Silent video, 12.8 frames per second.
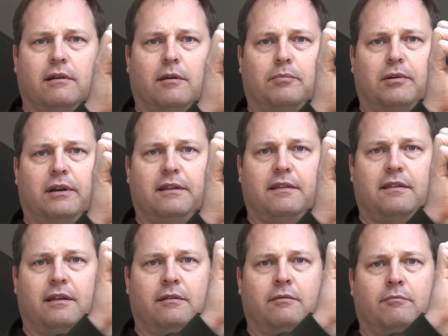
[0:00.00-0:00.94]
a pretty
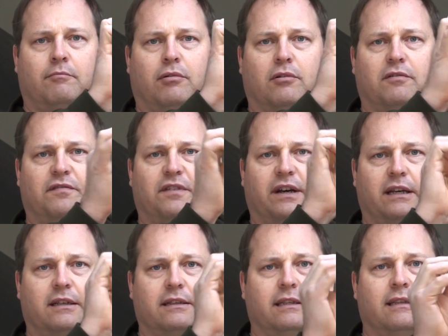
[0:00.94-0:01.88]
thin
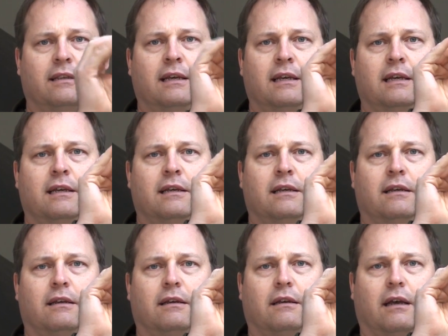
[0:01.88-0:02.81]
profile, and
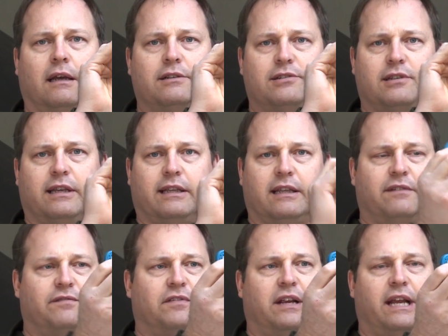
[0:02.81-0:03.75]
I just like
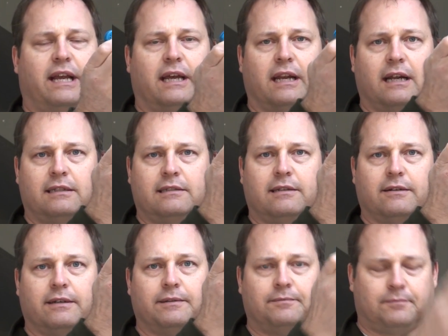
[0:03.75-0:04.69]
that for hanging on
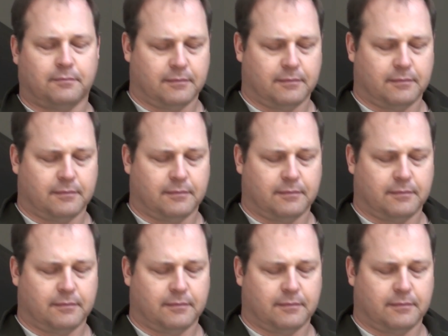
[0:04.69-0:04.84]
to it.